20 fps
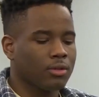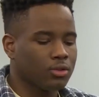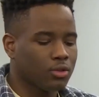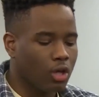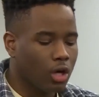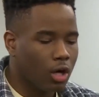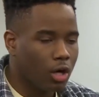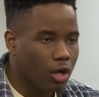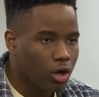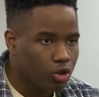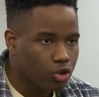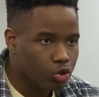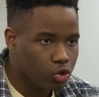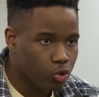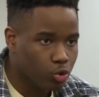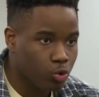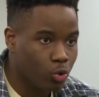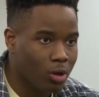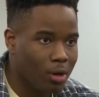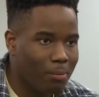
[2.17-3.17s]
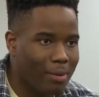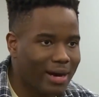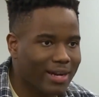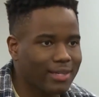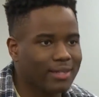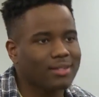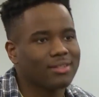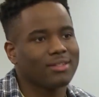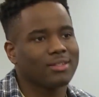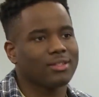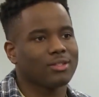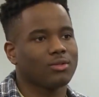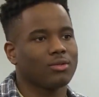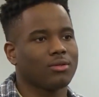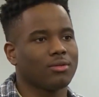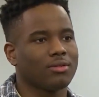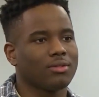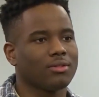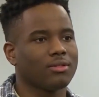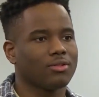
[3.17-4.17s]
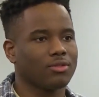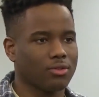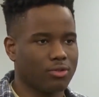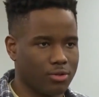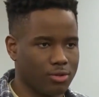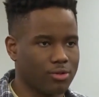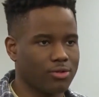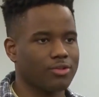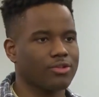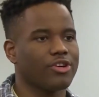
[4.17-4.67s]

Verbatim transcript: Uh, Suleiman. Suleiman, okay.